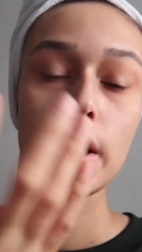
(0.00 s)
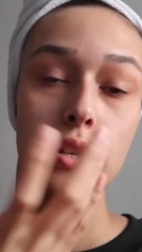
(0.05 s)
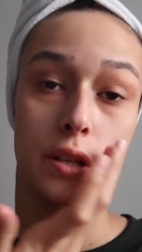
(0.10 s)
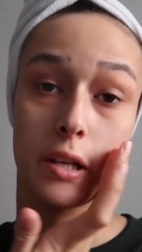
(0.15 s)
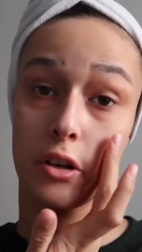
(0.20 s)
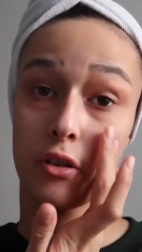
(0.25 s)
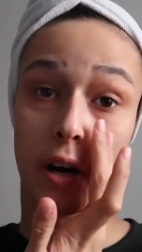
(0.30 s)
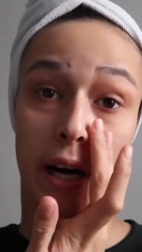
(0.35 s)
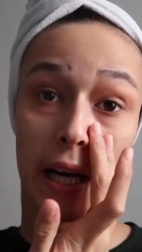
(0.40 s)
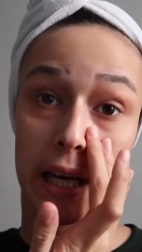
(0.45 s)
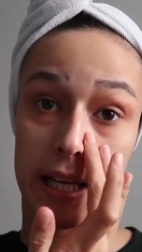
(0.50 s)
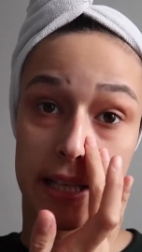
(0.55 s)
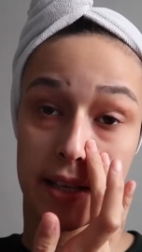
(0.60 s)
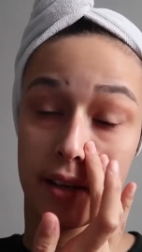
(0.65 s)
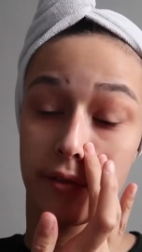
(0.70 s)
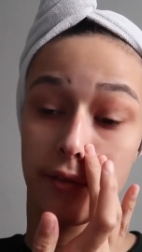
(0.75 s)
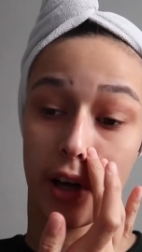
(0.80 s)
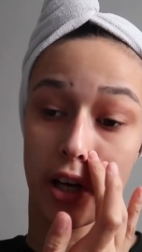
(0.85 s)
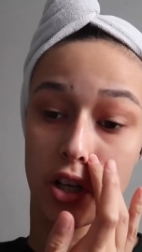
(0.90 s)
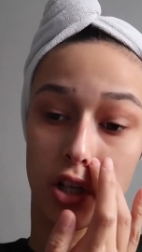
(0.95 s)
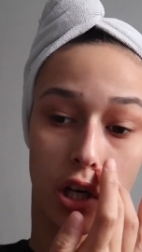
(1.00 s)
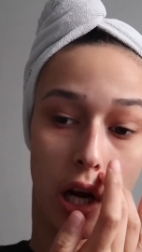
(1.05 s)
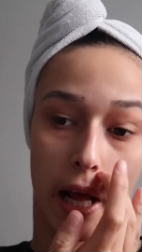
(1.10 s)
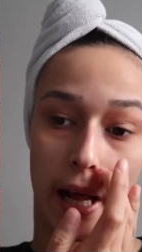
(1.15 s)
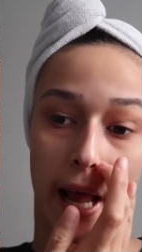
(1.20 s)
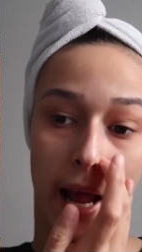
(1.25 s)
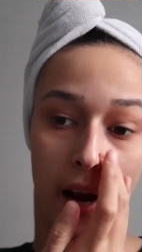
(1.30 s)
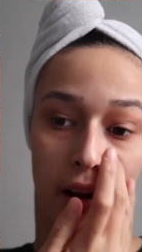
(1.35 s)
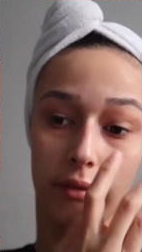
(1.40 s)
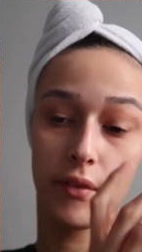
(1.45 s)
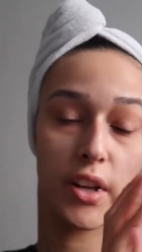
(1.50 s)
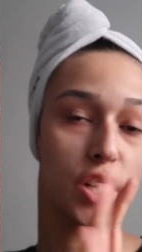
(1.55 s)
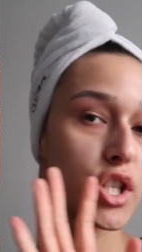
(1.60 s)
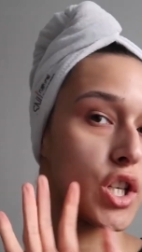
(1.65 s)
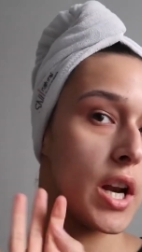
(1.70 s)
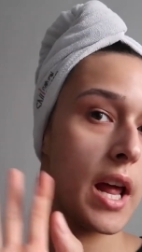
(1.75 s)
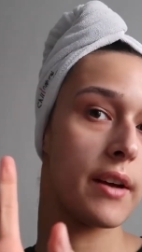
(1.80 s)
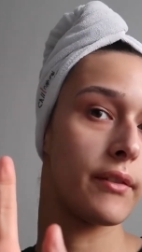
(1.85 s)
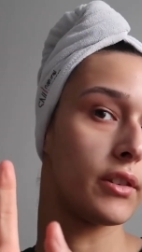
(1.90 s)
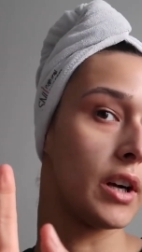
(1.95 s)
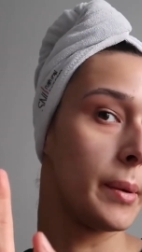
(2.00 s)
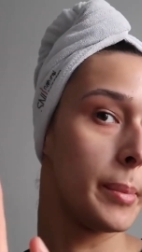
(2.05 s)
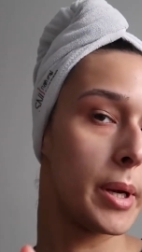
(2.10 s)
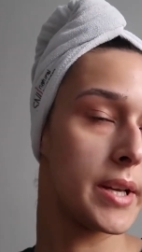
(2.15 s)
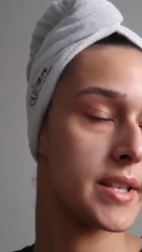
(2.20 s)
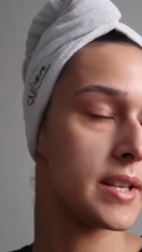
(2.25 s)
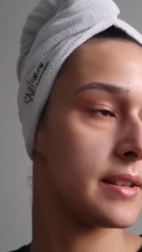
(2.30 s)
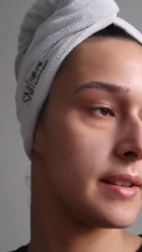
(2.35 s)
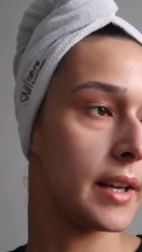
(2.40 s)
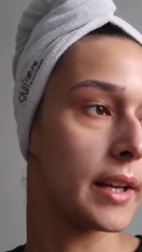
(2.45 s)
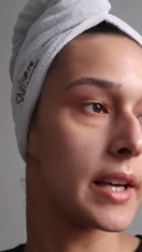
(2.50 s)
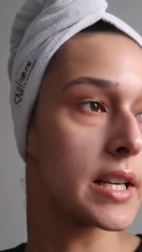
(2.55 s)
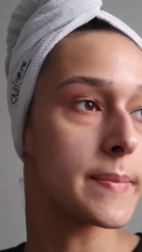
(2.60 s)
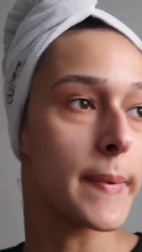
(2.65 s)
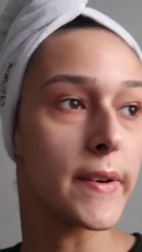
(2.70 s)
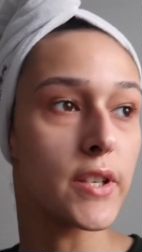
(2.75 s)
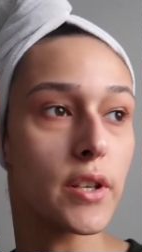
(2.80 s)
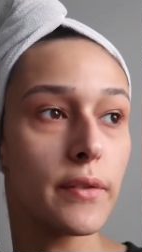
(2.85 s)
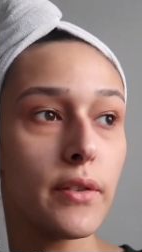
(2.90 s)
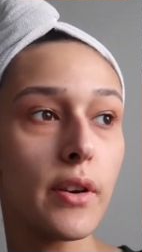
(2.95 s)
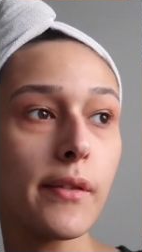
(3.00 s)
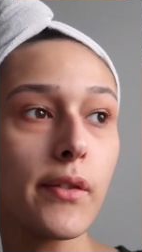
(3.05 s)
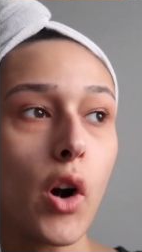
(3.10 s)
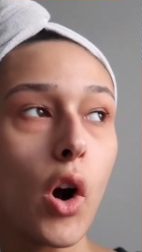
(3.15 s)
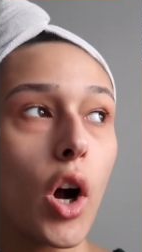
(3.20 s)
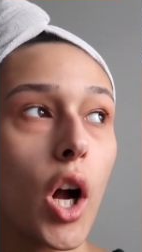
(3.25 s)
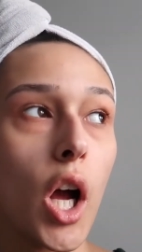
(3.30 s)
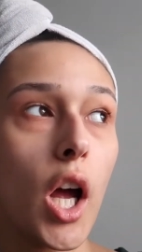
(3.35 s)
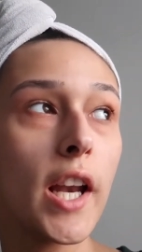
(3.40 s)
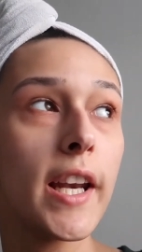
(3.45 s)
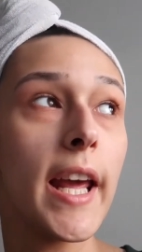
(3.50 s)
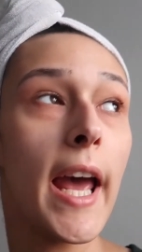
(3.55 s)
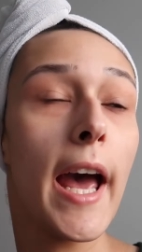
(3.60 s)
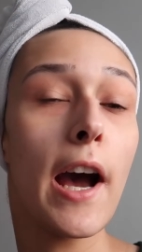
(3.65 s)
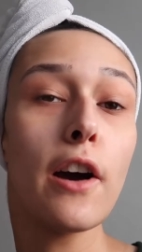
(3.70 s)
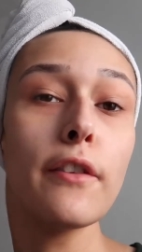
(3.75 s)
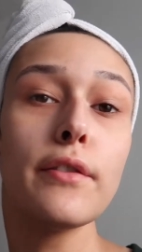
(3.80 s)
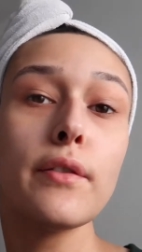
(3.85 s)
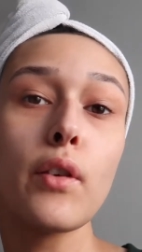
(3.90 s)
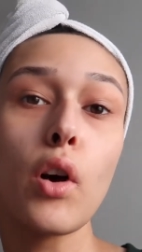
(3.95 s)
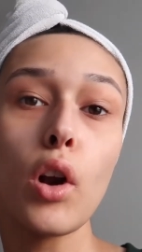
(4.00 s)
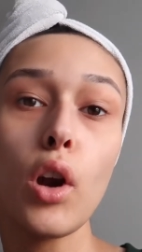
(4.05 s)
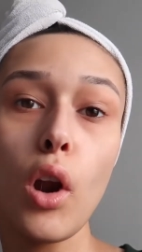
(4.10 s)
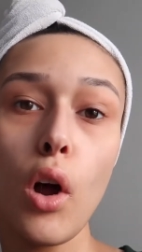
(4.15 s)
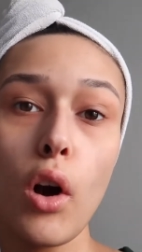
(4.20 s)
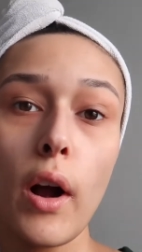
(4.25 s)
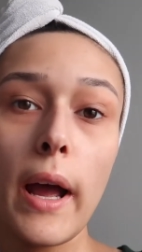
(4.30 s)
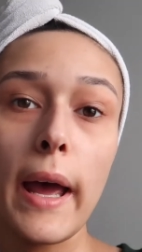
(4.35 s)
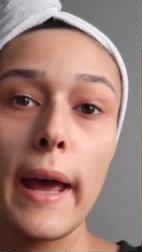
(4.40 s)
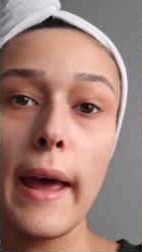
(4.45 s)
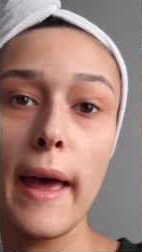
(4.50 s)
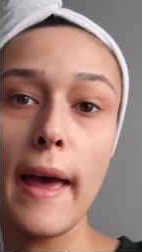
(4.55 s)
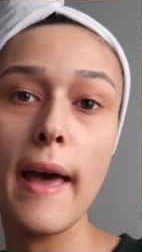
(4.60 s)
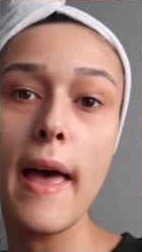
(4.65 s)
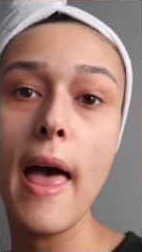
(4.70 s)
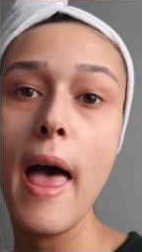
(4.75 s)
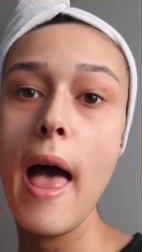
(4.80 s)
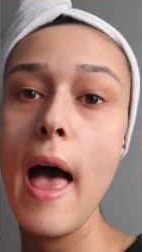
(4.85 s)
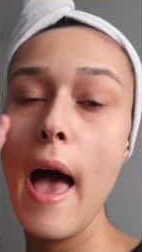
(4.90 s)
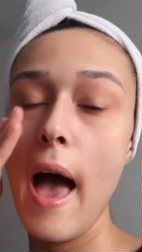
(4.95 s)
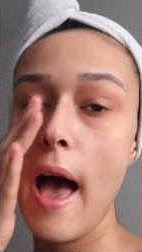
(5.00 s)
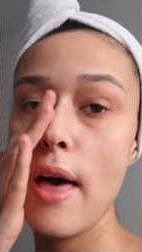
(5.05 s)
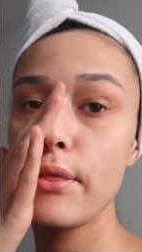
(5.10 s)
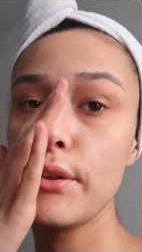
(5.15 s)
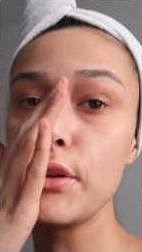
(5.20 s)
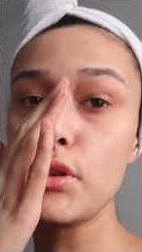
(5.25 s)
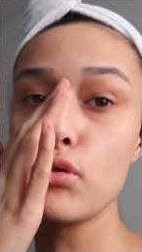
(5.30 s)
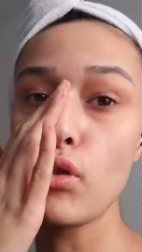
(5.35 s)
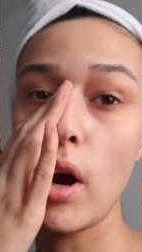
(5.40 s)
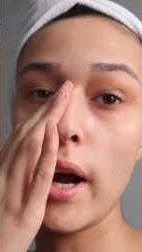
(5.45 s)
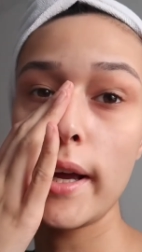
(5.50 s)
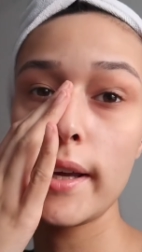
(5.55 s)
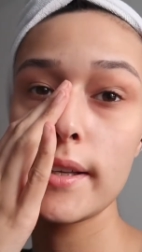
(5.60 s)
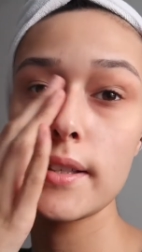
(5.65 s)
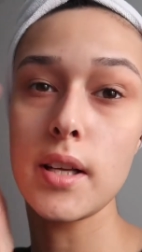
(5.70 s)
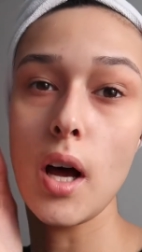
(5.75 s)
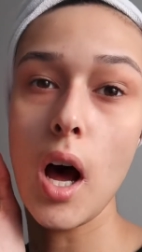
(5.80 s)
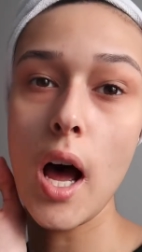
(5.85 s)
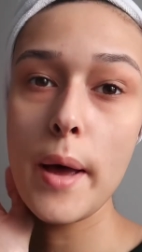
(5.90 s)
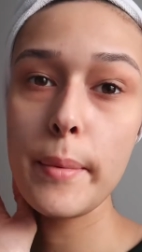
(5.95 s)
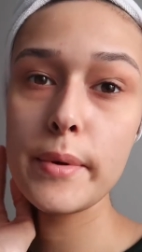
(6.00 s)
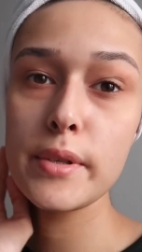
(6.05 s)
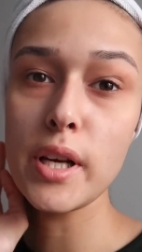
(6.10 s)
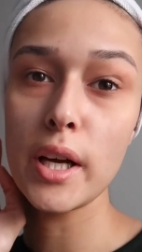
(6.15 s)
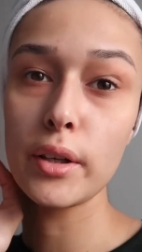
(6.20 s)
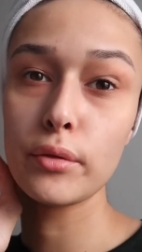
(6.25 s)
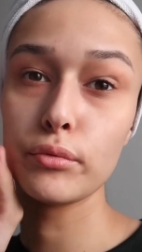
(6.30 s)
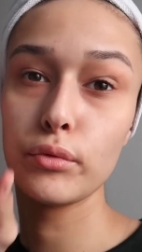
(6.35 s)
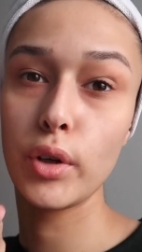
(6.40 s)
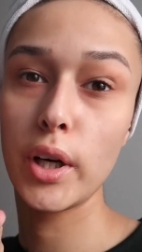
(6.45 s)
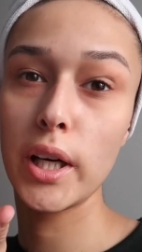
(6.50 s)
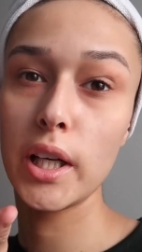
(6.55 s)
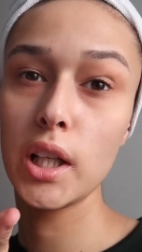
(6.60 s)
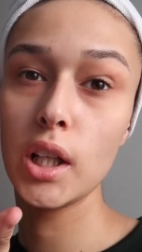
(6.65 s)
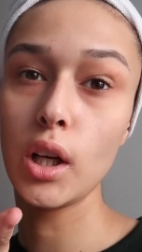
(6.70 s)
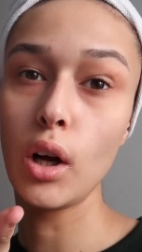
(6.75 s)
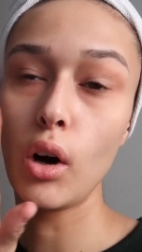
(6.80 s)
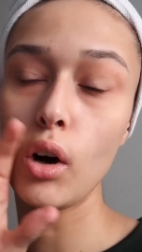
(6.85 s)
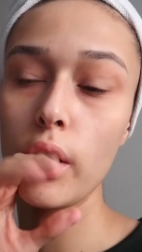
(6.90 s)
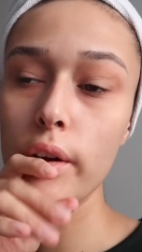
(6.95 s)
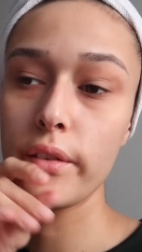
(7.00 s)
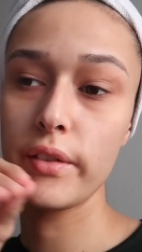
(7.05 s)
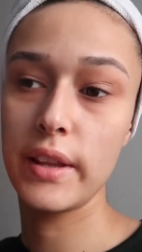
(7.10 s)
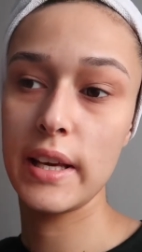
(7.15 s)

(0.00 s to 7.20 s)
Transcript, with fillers: the greatest invention, like hair invention ever, I personally think. Especially if you've got curly hair, if you've got long hair, and the drying time is like really long.